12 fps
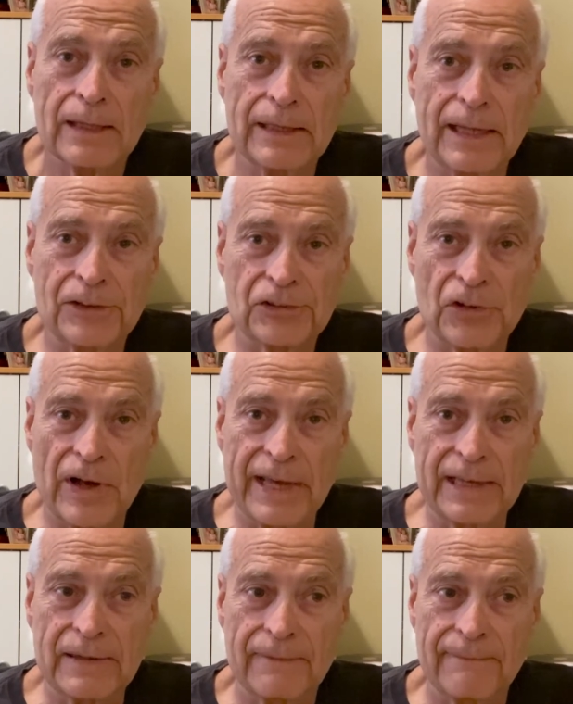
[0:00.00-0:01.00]
it's
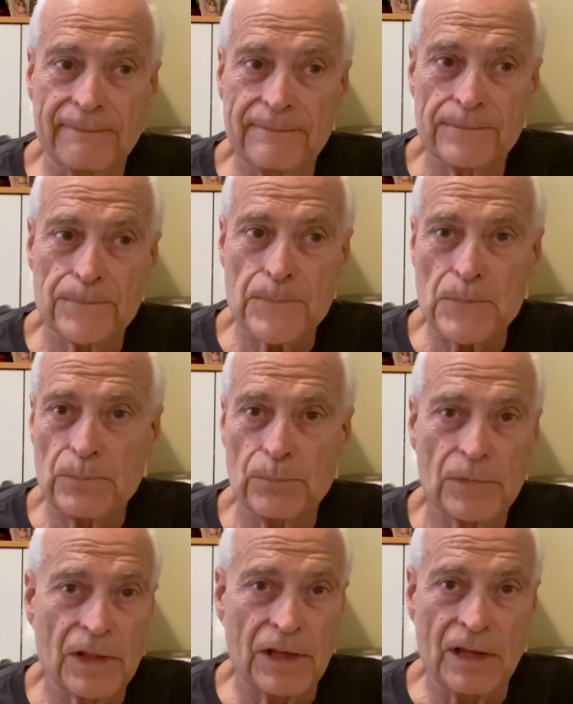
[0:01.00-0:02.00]
like
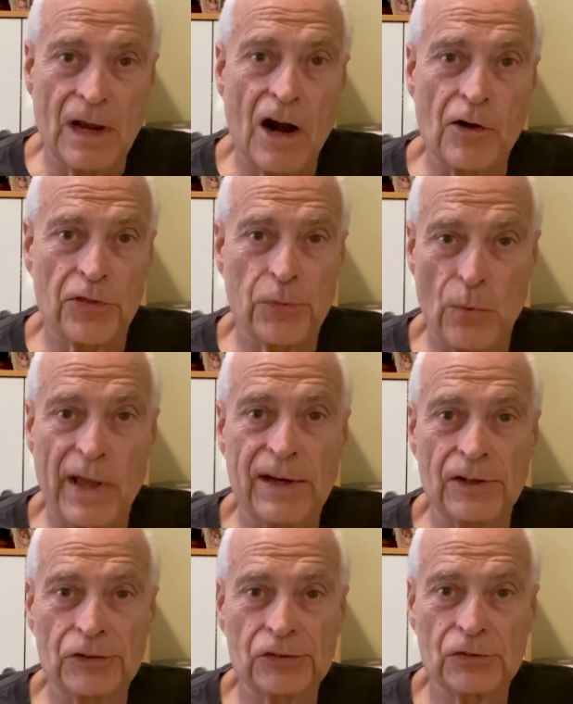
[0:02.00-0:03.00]
the
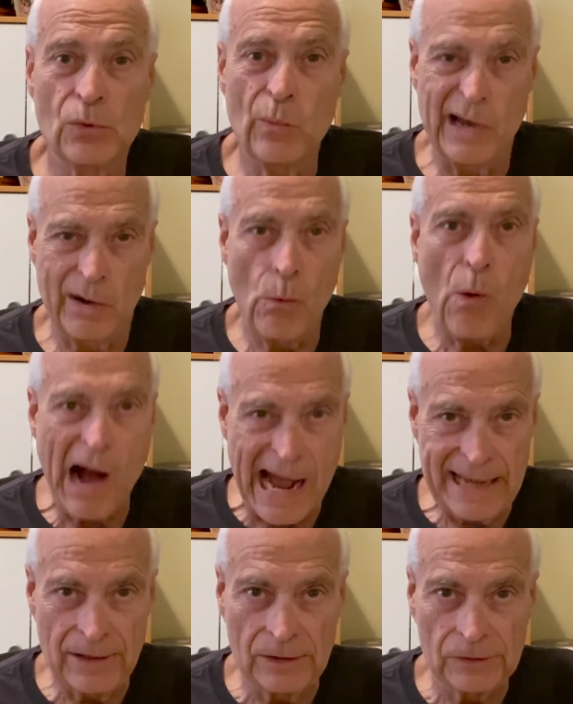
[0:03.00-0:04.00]
arthritis went
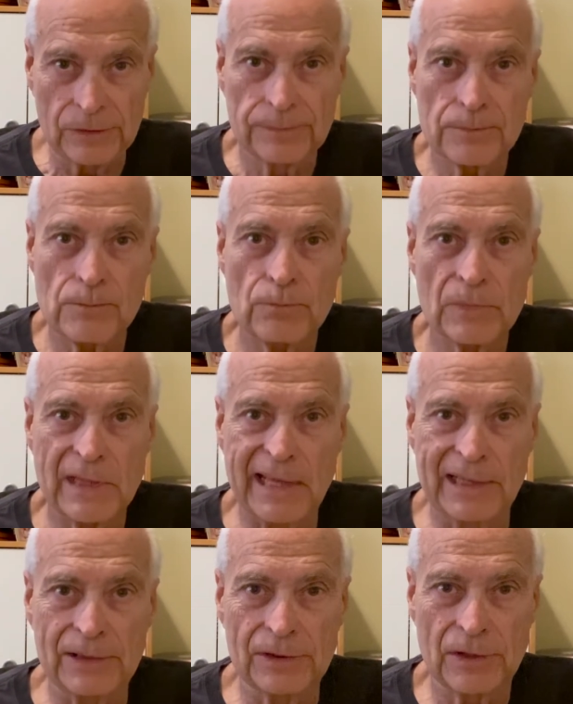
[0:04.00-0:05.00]
wild
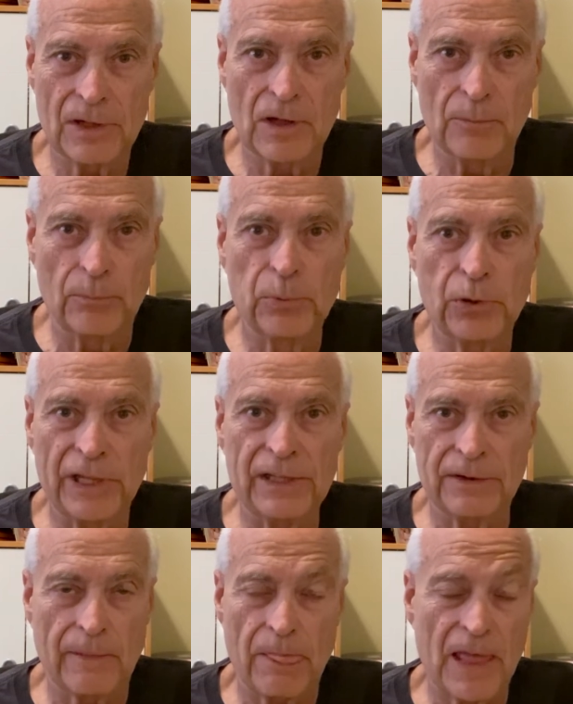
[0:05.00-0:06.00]
and
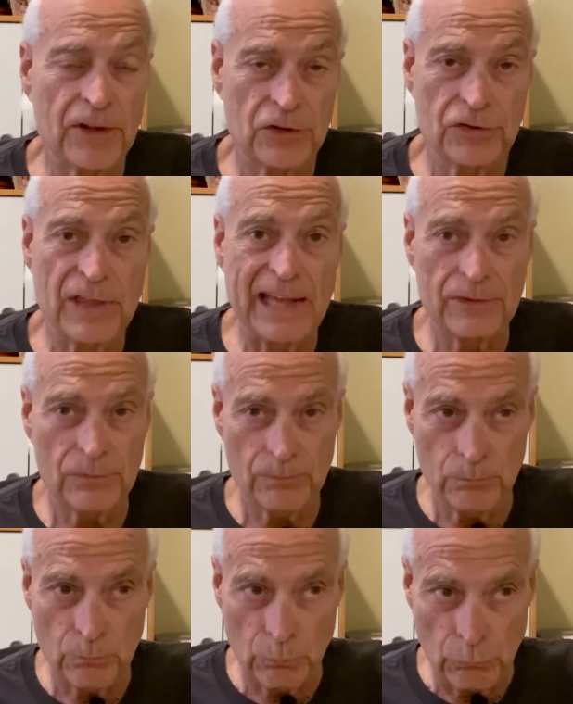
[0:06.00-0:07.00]
completely, that
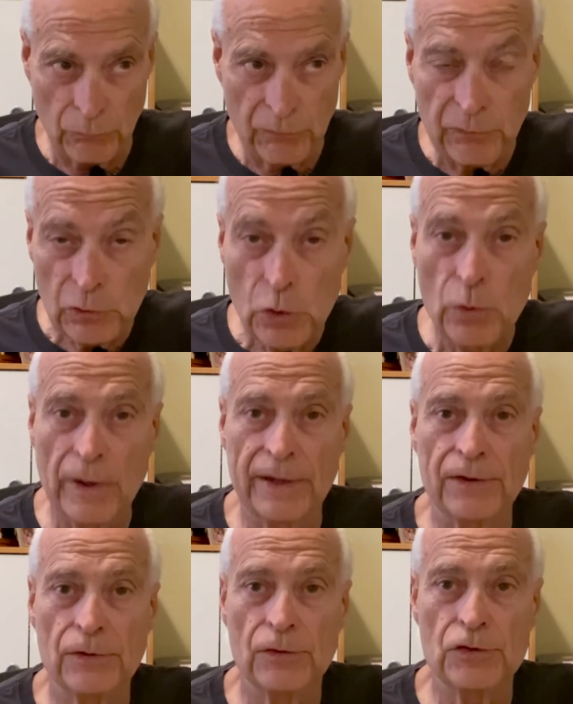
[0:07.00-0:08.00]

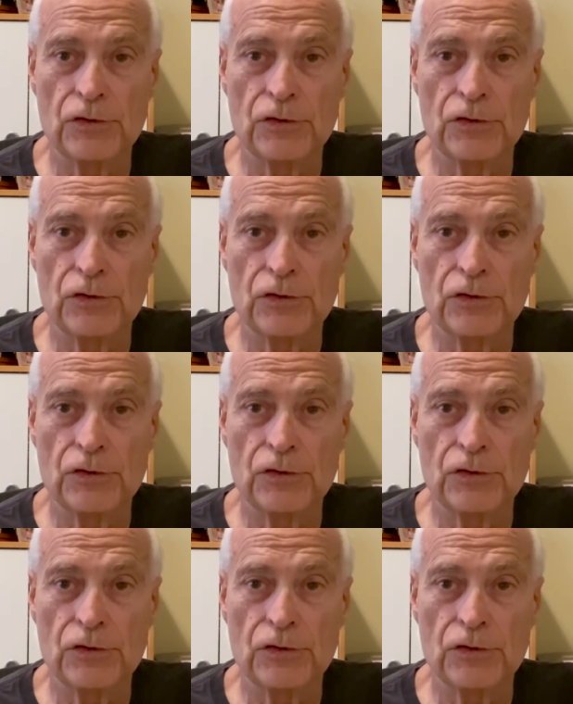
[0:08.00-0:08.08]
fluid